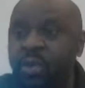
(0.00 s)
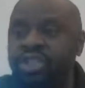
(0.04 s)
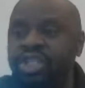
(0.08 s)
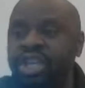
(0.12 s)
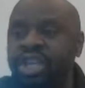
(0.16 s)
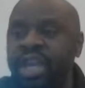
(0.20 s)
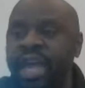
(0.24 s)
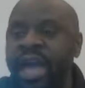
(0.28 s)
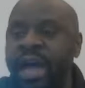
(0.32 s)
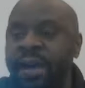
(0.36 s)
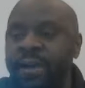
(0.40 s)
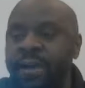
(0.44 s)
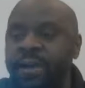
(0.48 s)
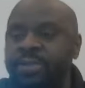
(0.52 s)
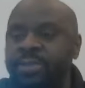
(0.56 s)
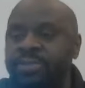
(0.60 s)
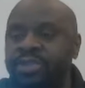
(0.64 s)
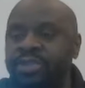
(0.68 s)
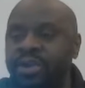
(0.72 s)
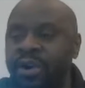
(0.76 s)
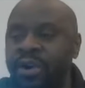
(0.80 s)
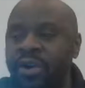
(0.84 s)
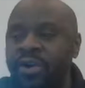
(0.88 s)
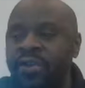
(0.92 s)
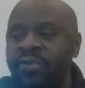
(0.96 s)
which he had
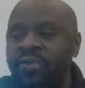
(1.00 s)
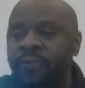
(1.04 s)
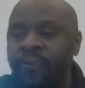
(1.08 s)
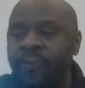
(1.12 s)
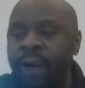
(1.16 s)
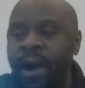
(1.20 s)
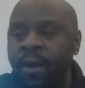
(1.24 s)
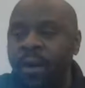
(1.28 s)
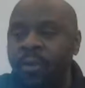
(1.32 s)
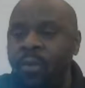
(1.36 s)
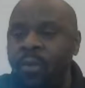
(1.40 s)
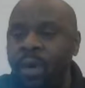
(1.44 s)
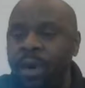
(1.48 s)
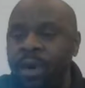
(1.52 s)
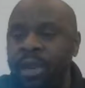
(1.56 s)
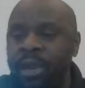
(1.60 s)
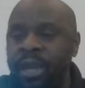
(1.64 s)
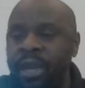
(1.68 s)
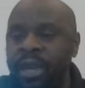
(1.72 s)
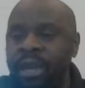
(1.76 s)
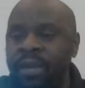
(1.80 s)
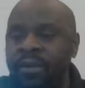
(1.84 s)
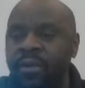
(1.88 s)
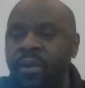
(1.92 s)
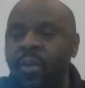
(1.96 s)
observed while
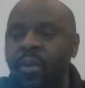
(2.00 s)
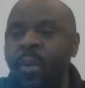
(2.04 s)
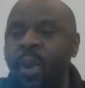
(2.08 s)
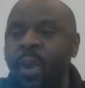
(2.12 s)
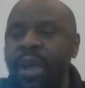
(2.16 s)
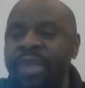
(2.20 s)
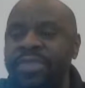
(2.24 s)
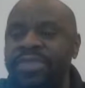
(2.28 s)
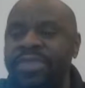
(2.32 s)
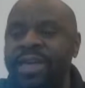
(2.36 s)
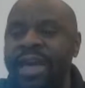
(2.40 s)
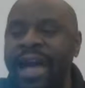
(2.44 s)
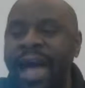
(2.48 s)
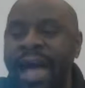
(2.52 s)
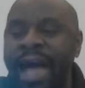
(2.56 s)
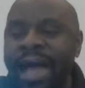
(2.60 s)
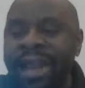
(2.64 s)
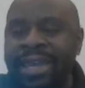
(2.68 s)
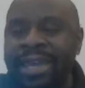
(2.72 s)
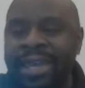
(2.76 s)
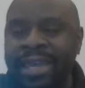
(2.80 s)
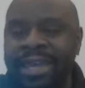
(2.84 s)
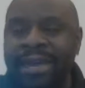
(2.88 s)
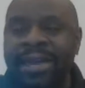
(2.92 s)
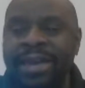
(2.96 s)
working with
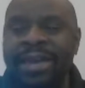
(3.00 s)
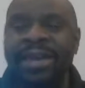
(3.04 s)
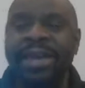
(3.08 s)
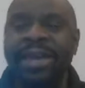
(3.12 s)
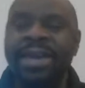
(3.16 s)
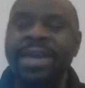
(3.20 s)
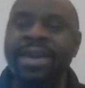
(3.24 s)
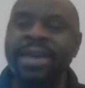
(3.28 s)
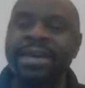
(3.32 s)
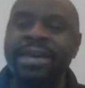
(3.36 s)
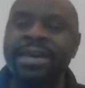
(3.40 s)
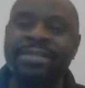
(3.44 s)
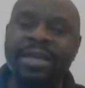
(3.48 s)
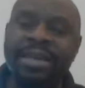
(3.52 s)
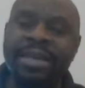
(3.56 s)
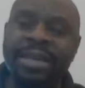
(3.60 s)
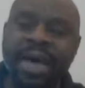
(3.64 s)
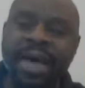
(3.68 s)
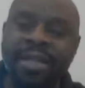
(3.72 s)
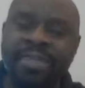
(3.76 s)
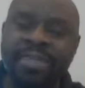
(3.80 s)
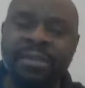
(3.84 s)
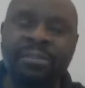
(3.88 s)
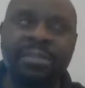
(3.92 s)
Gandhi. Here's another